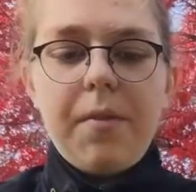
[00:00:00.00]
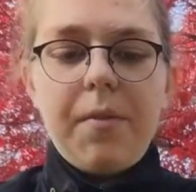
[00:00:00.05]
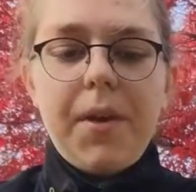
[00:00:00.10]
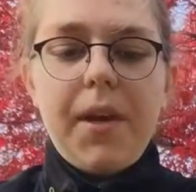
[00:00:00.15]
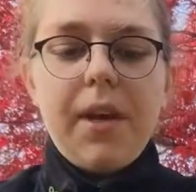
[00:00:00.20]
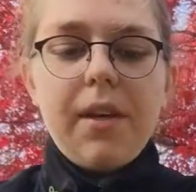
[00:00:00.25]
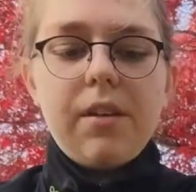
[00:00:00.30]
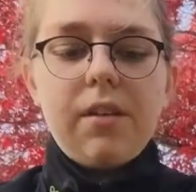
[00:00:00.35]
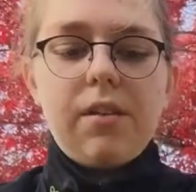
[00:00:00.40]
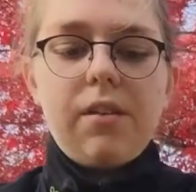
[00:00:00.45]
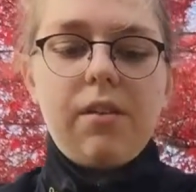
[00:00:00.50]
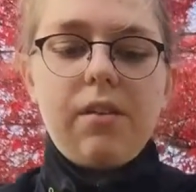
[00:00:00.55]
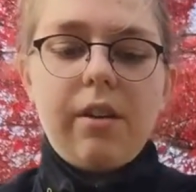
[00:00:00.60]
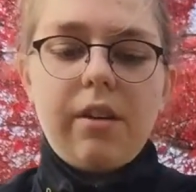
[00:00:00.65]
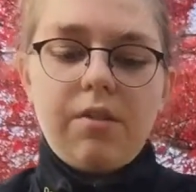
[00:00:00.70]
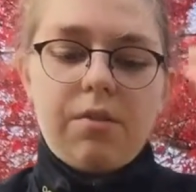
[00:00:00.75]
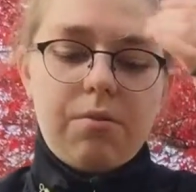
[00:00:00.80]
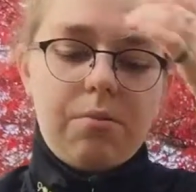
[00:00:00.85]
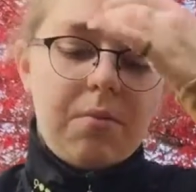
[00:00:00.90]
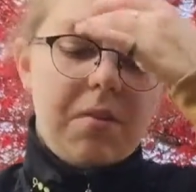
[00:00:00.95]
because
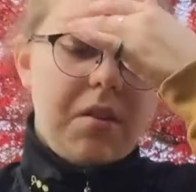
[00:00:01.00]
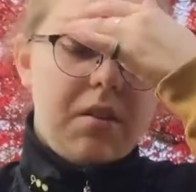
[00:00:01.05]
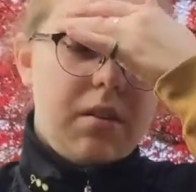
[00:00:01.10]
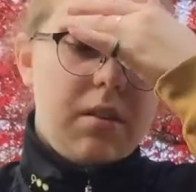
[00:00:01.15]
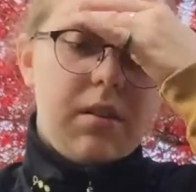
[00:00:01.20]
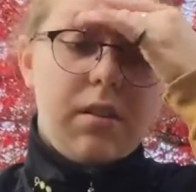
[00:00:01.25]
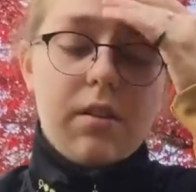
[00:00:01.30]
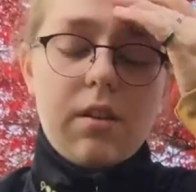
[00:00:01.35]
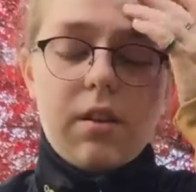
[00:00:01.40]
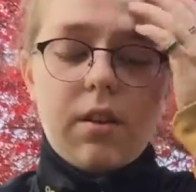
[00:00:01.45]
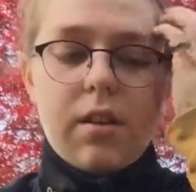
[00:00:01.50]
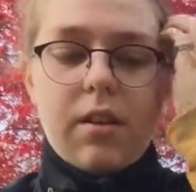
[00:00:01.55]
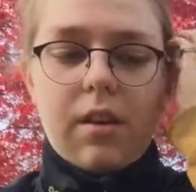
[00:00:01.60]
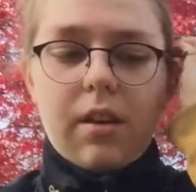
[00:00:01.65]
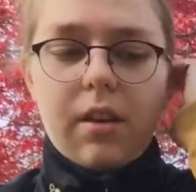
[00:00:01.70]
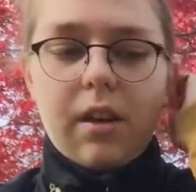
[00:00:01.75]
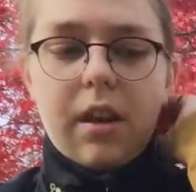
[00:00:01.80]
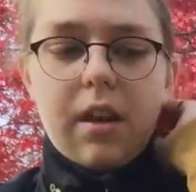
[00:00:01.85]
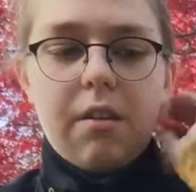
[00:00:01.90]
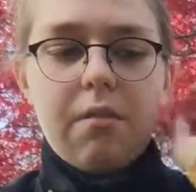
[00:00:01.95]
as you whittle, it's gonna
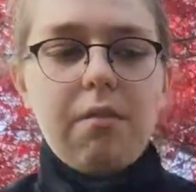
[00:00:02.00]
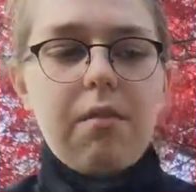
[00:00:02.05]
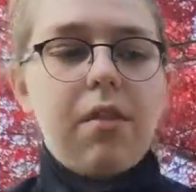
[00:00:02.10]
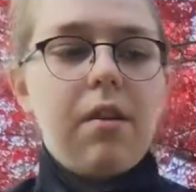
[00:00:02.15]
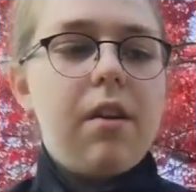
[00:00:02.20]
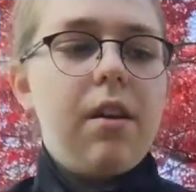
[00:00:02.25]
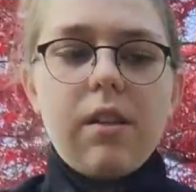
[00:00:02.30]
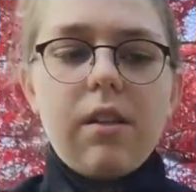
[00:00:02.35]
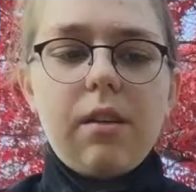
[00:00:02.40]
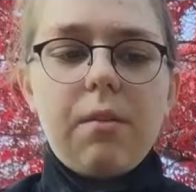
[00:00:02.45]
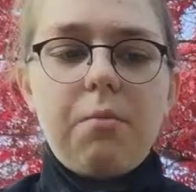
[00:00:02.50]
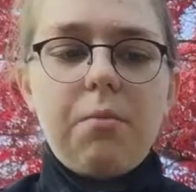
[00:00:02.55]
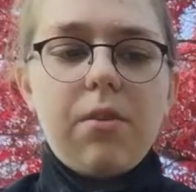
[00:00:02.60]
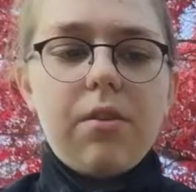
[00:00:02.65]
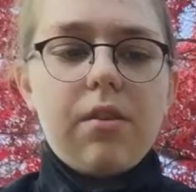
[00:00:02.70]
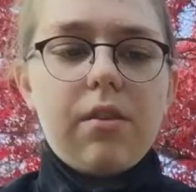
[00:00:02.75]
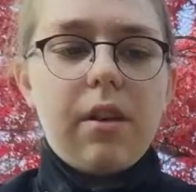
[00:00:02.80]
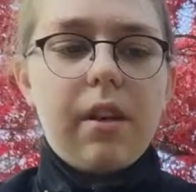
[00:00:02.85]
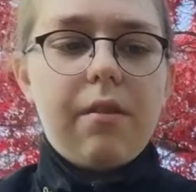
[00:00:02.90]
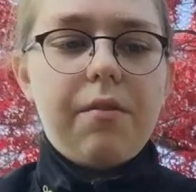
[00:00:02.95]
thin down. Some
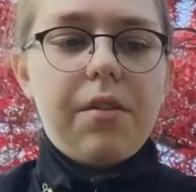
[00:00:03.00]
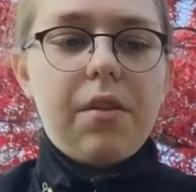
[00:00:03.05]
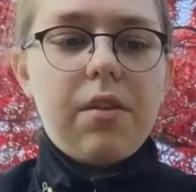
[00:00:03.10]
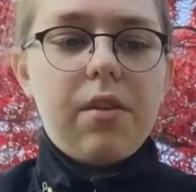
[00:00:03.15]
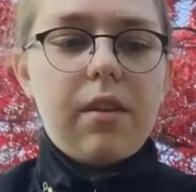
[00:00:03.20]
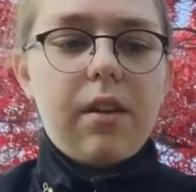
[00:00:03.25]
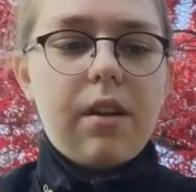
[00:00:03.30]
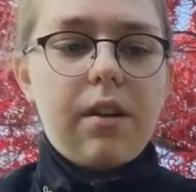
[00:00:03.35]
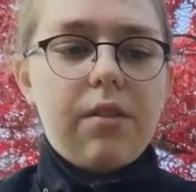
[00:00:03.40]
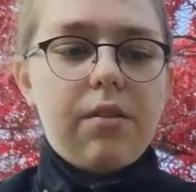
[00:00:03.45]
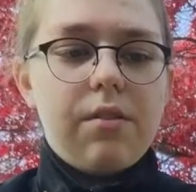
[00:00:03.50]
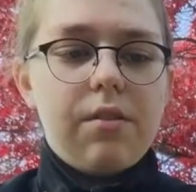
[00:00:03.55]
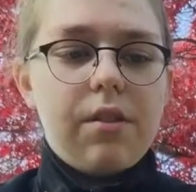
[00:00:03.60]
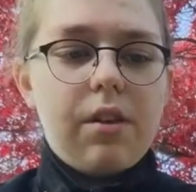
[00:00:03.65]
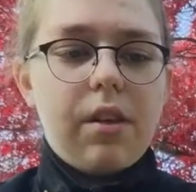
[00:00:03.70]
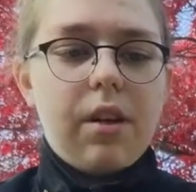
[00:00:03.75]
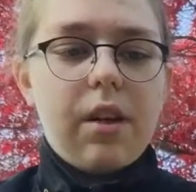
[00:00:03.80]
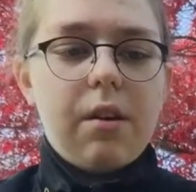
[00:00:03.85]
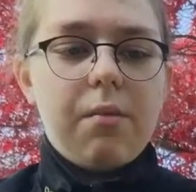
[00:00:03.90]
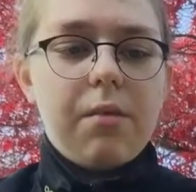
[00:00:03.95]
woods are heavier than others,
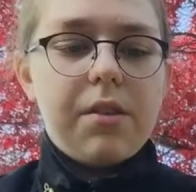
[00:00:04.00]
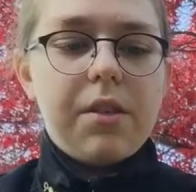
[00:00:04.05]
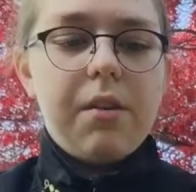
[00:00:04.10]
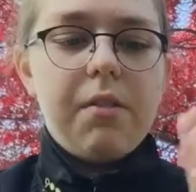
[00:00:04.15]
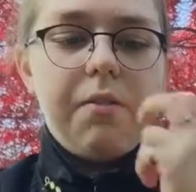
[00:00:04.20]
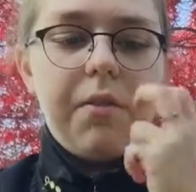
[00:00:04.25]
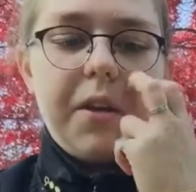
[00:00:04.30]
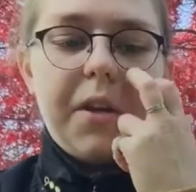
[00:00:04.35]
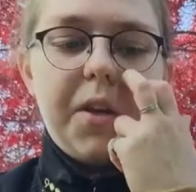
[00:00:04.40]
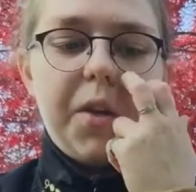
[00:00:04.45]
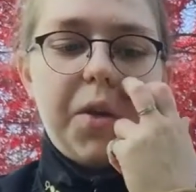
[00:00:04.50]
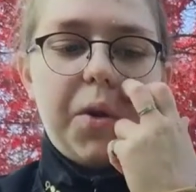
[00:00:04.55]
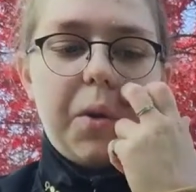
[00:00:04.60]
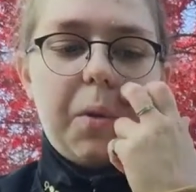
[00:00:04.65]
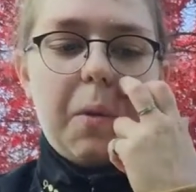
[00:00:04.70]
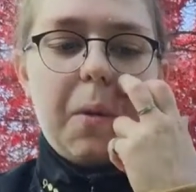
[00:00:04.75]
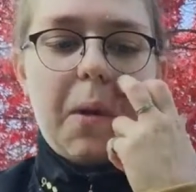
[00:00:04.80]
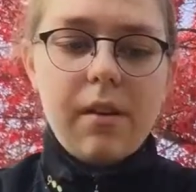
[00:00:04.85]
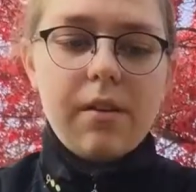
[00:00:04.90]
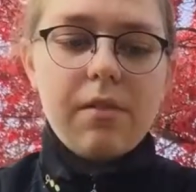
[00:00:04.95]
so you gotta watch out for that
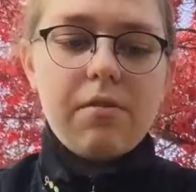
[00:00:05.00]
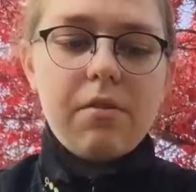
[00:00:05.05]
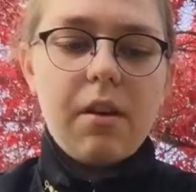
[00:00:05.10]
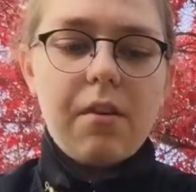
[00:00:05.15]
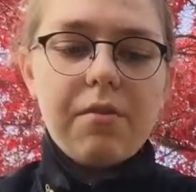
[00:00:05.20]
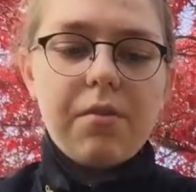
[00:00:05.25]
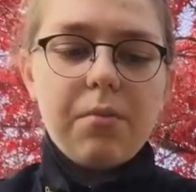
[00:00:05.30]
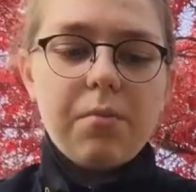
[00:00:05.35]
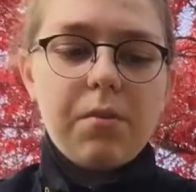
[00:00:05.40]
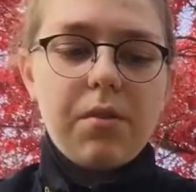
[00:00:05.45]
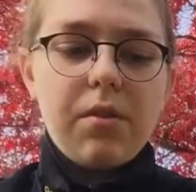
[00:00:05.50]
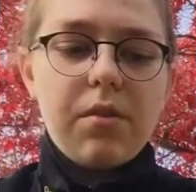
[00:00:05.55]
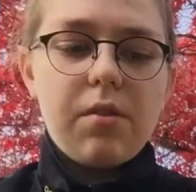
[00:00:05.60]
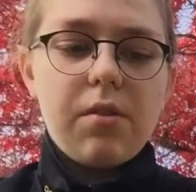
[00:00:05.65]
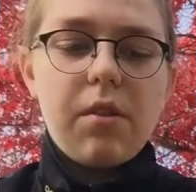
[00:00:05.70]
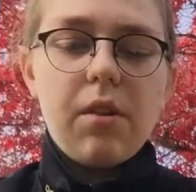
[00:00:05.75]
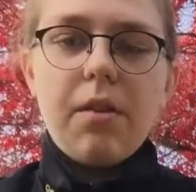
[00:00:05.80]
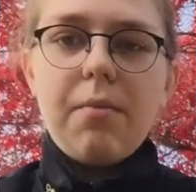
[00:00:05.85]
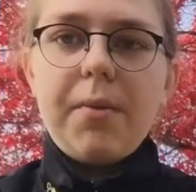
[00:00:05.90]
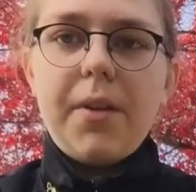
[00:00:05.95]
too. Because softer woods
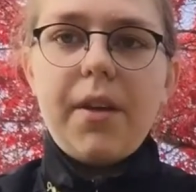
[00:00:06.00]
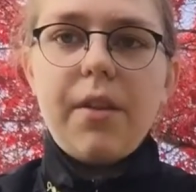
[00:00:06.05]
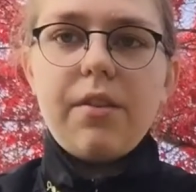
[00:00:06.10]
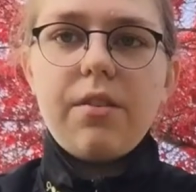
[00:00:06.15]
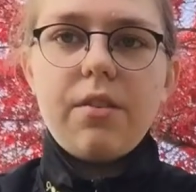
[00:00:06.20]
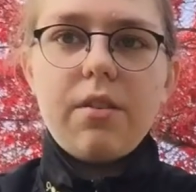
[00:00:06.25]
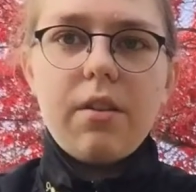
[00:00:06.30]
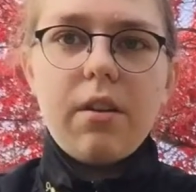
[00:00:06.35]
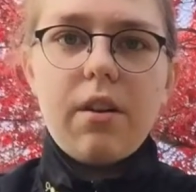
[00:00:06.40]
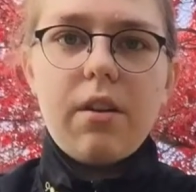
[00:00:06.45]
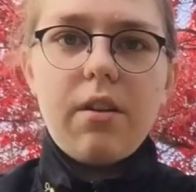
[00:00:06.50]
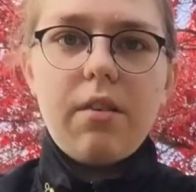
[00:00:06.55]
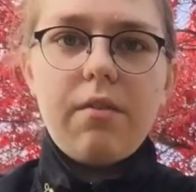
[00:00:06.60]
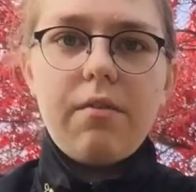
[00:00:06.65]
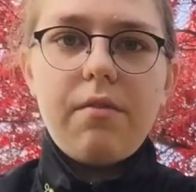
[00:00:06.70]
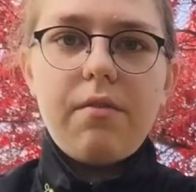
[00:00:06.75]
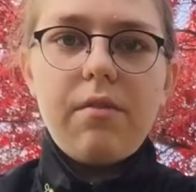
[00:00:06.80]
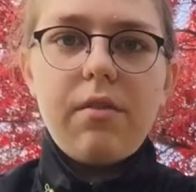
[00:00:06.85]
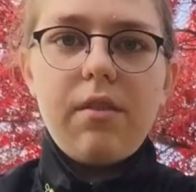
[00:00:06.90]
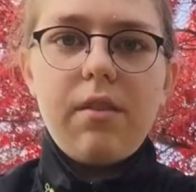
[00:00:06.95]
are gonna be easier to
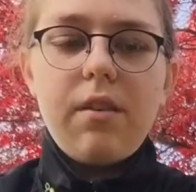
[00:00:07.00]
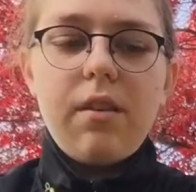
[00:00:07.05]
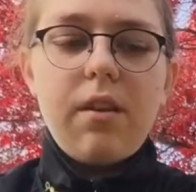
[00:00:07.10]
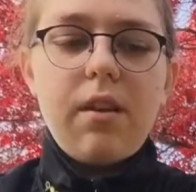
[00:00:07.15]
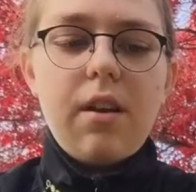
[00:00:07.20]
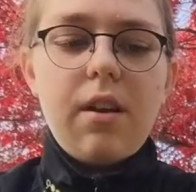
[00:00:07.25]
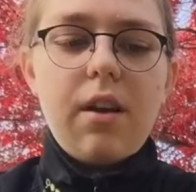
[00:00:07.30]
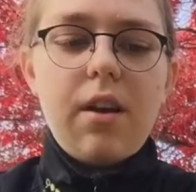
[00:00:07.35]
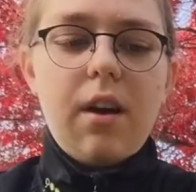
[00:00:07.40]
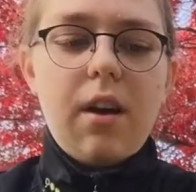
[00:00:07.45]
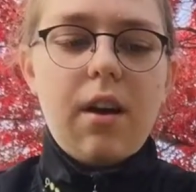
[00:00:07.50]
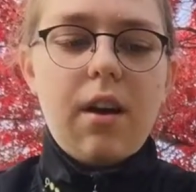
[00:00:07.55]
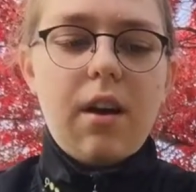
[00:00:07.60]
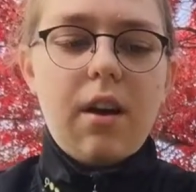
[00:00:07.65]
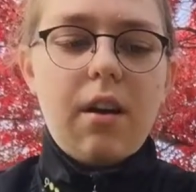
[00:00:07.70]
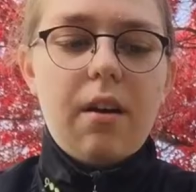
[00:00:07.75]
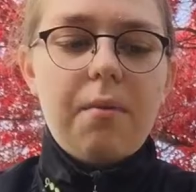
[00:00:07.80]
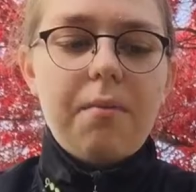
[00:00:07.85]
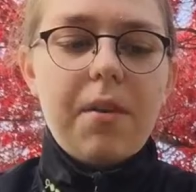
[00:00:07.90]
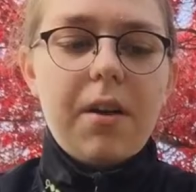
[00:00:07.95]
carve
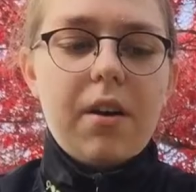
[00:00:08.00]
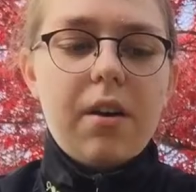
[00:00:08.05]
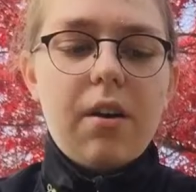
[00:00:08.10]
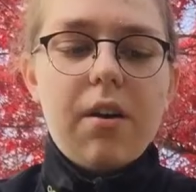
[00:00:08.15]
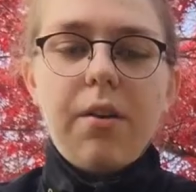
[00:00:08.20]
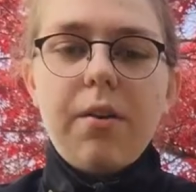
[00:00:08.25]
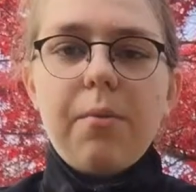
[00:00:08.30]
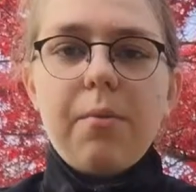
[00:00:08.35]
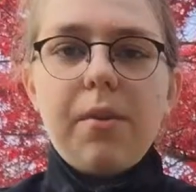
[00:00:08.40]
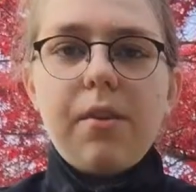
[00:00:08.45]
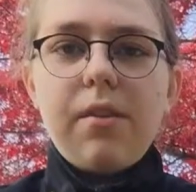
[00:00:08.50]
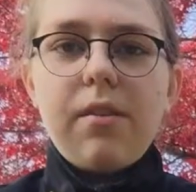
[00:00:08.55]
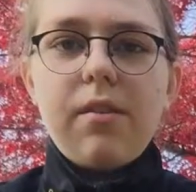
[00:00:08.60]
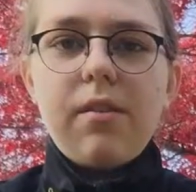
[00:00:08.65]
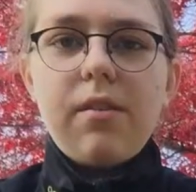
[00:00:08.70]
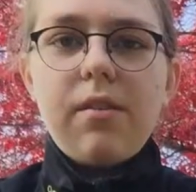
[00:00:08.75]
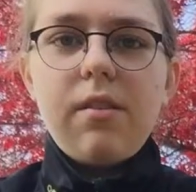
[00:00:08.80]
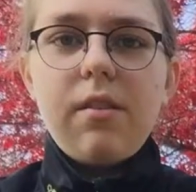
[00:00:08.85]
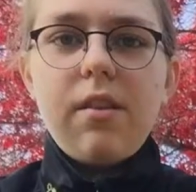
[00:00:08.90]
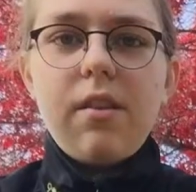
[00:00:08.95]
than harder
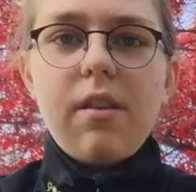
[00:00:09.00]
woods